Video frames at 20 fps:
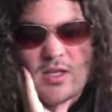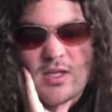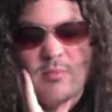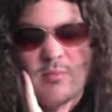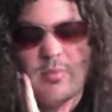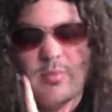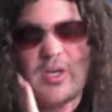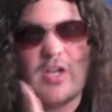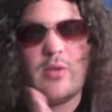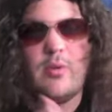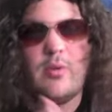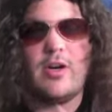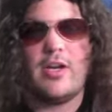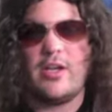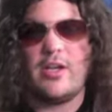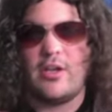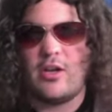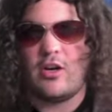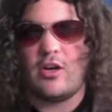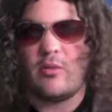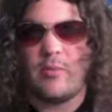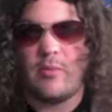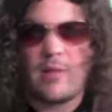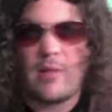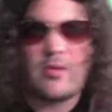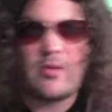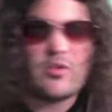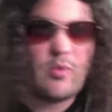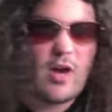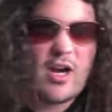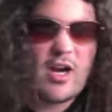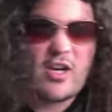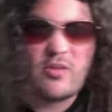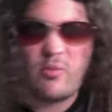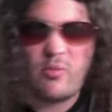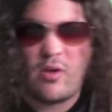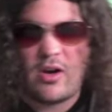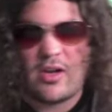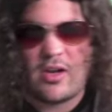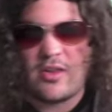But anyway, you know, I just
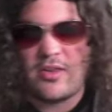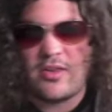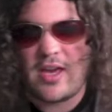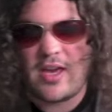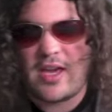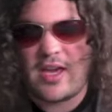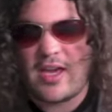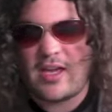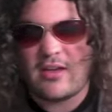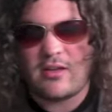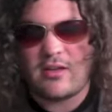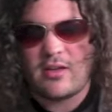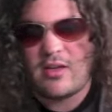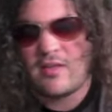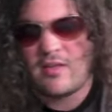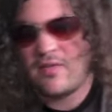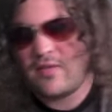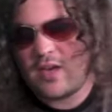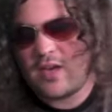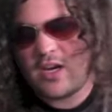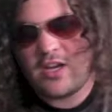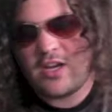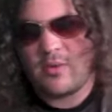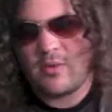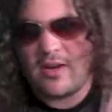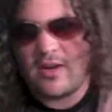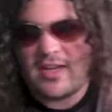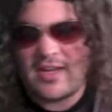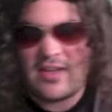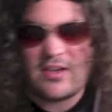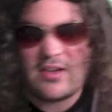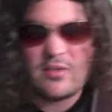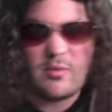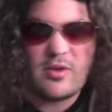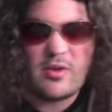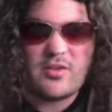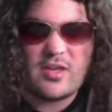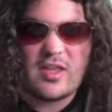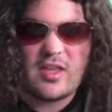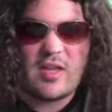want to say
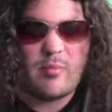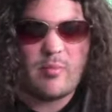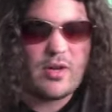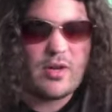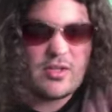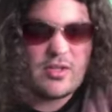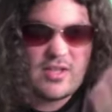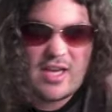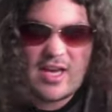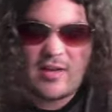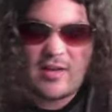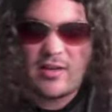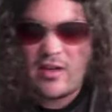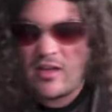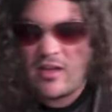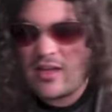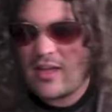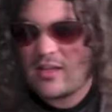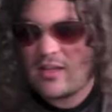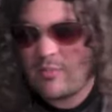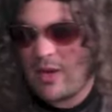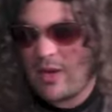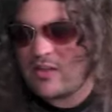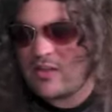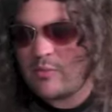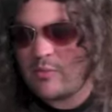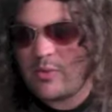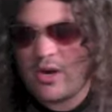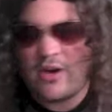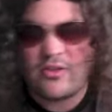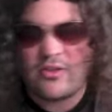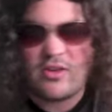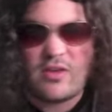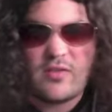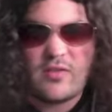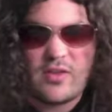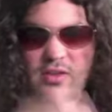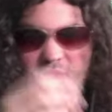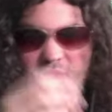that. But yeah, getting back to the box office,